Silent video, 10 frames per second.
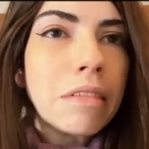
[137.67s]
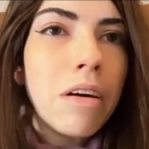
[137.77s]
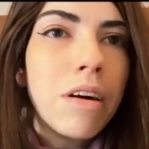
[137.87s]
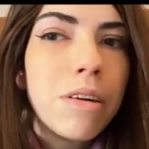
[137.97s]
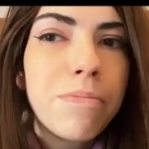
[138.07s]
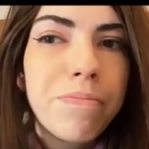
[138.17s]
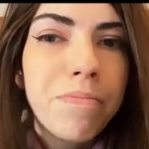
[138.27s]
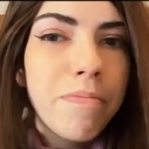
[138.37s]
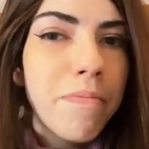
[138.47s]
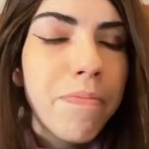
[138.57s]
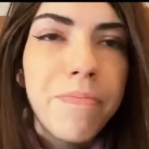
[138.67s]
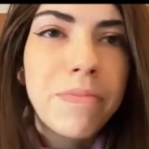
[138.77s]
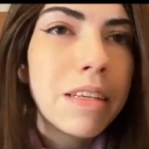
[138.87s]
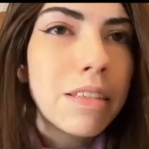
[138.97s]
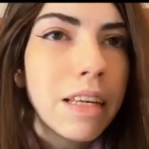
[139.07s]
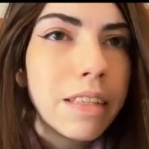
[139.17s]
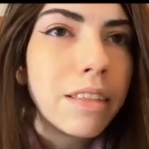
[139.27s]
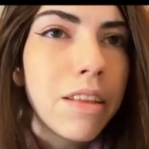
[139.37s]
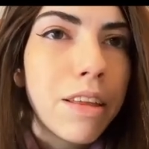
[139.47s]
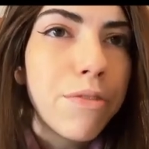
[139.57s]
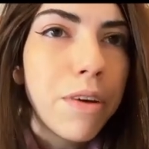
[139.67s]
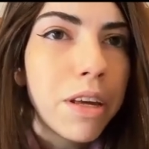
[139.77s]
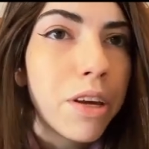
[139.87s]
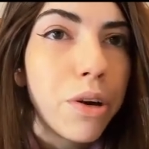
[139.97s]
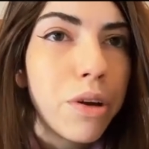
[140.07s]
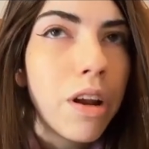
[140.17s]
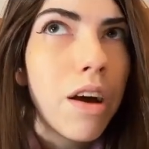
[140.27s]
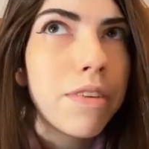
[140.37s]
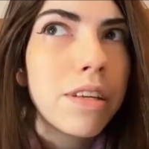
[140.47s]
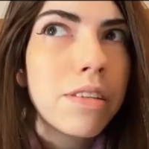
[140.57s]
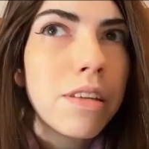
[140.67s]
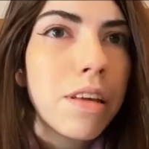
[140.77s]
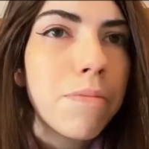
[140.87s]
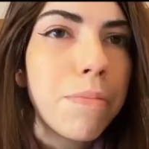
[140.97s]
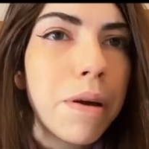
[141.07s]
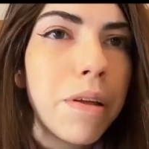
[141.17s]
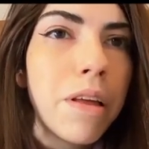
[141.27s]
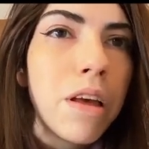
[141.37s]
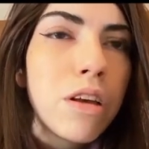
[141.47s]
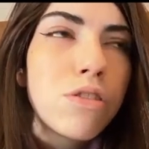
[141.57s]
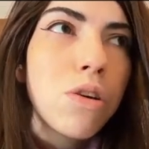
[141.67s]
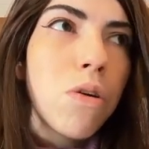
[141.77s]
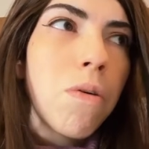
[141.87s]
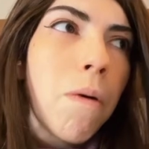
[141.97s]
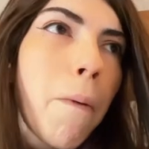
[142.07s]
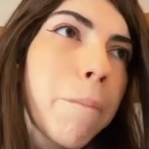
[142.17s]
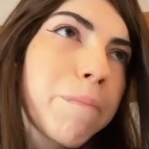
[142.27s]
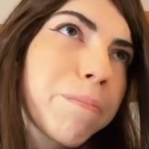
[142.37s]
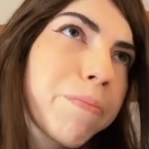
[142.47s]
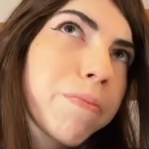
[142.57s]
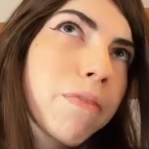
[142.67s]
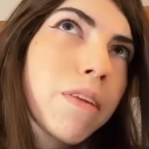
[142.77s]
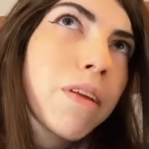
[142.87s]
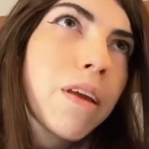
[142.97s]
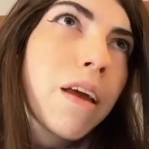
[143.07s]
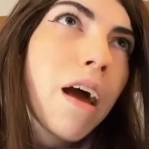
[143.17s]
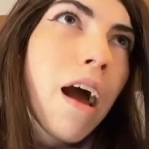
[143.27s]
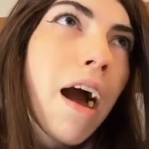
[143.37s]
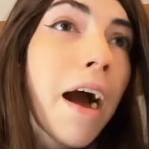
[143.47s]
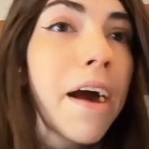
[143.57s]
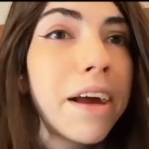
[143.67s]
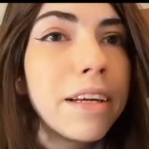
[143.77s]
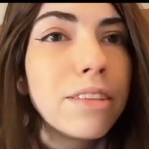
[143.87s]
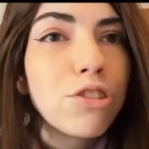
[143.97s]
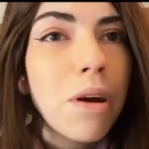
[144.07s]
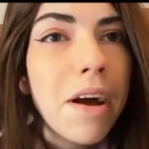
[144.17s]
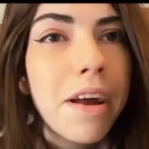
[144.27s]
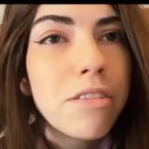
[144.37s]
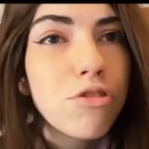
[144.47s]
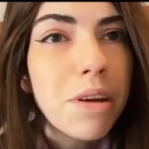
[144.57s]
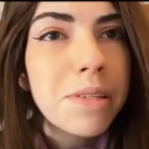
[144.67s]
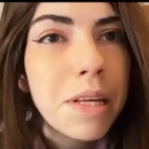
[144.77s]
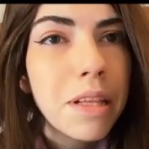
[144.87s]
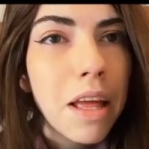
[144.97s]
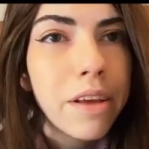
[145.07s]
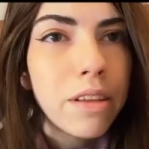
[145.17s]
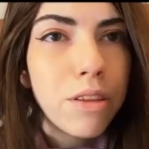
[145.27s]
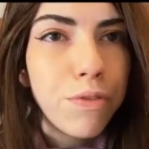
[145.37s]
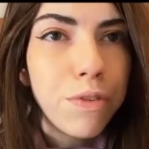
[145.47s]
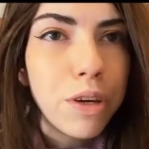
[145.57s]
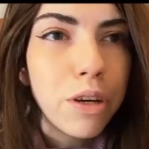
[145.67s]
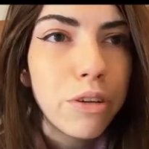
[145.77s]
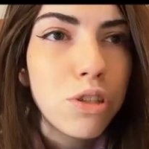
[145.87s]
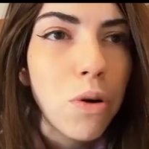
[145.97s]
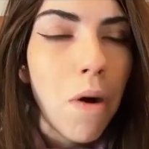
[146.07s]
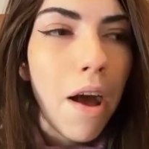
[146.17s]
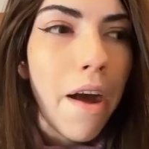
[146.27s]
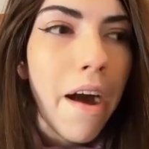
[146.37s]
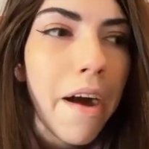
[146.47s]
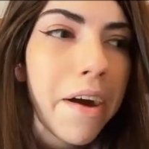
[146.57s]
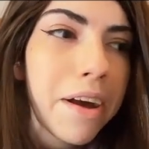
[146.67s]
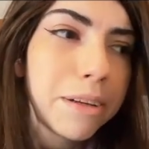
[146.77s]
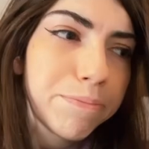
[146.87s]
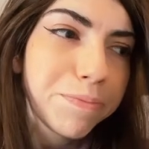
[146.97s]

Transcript: um does like nothing fucking good obviously but so I try addressing like the fear. So I, I